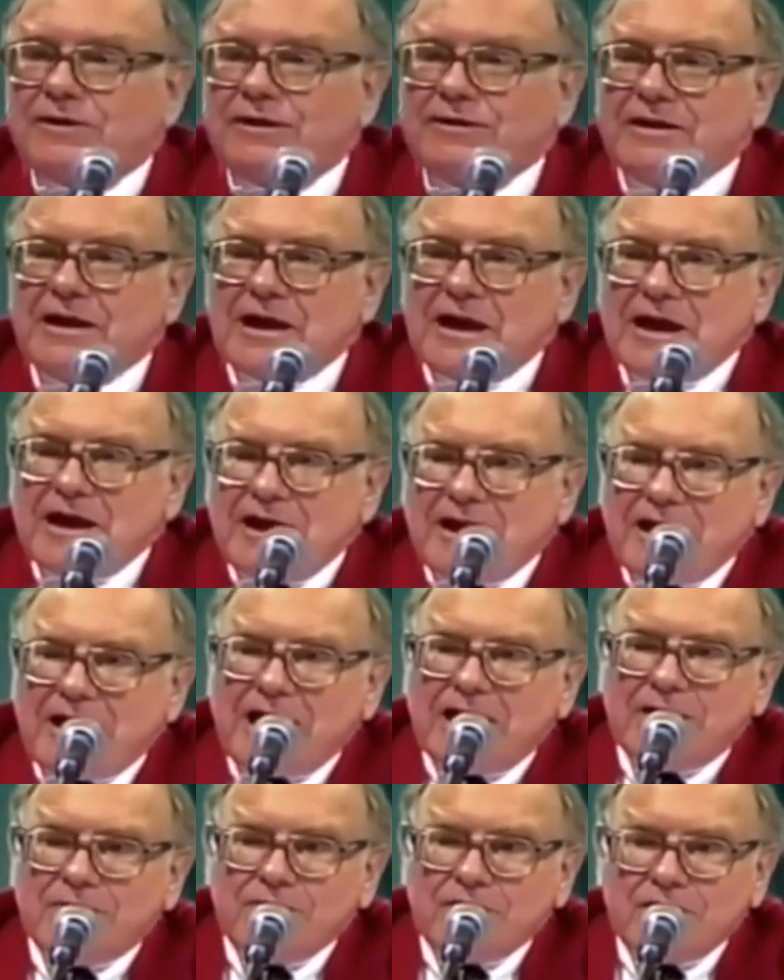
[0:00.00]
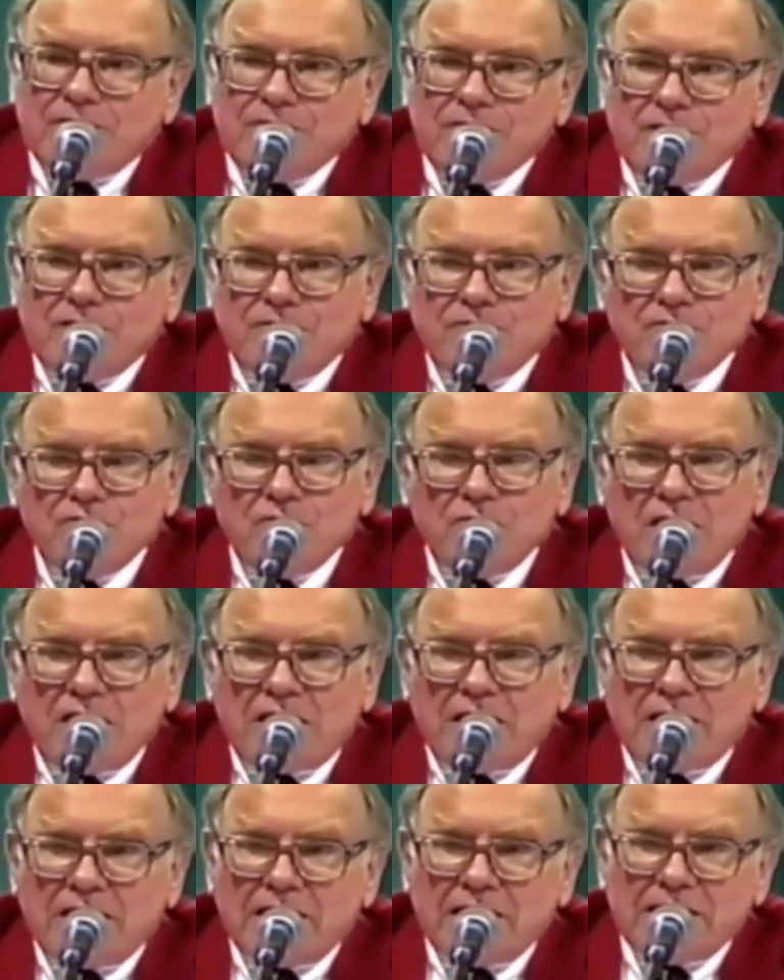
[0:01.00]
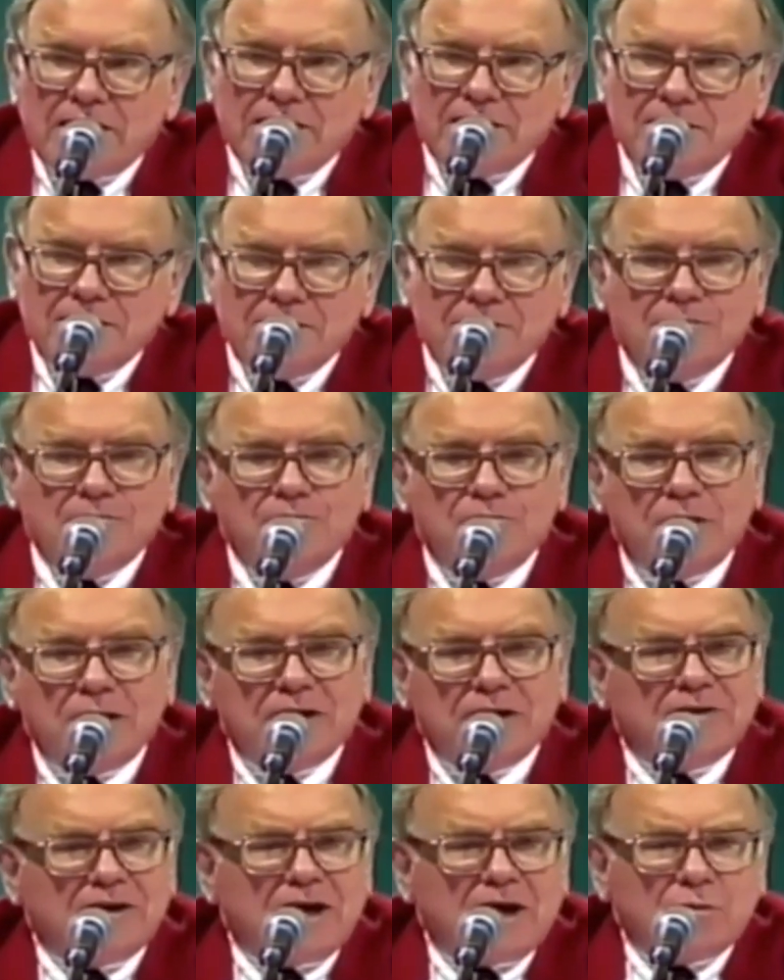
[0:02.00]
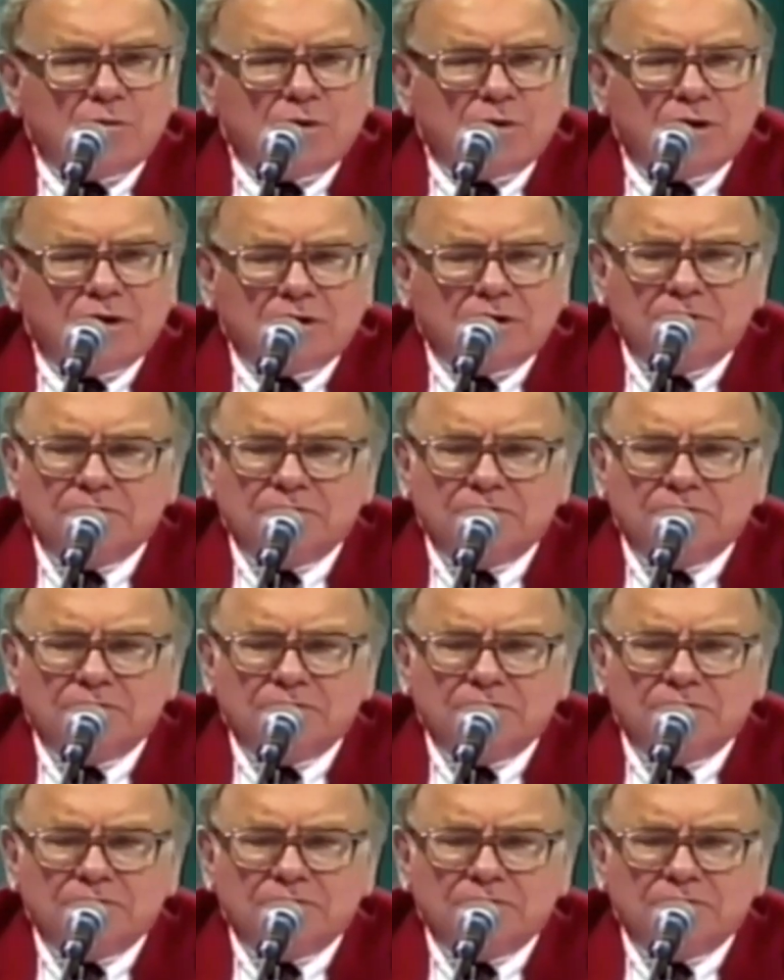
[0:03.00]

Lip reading: And if you had a big network